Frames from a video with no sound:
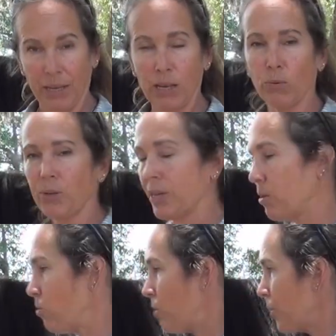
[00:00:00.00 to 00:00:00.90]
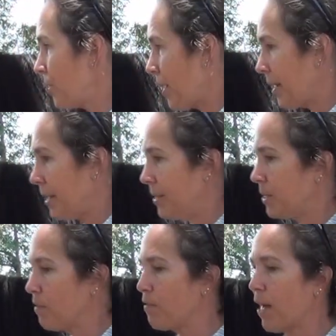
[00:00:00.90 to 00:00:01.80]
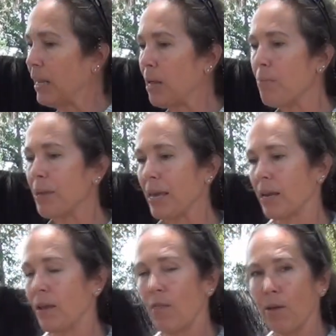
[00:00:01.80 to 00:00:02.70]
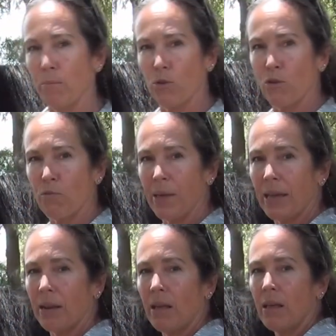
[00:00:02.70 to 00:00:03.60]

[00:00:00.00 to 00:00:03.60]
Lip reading: You will see a horse that is developing the movement,